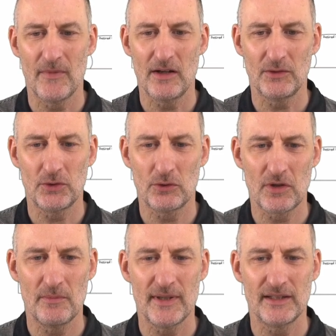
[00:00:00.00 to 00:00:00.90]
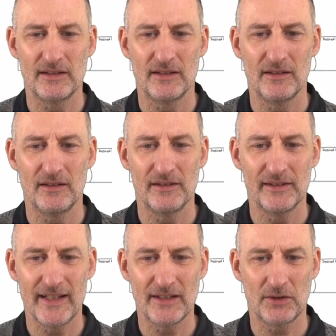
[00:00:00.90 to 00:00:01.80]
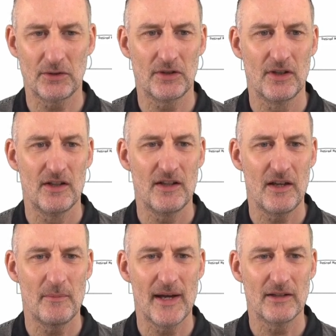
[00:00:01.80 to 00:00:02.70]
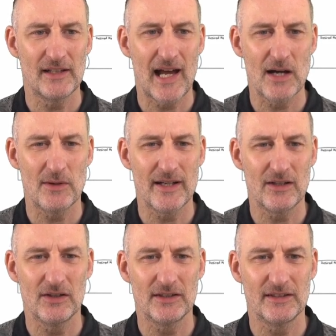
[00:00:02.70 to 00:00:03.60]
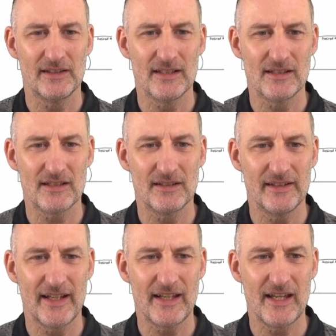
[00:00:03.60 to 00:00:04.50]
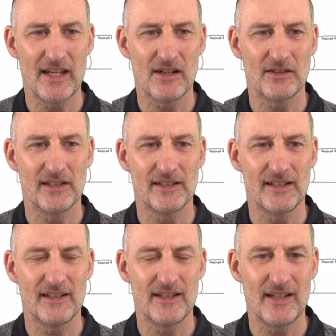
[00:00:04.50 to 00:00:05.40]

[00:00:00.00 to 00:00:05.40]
I'll talk a bit later about how I got this link here that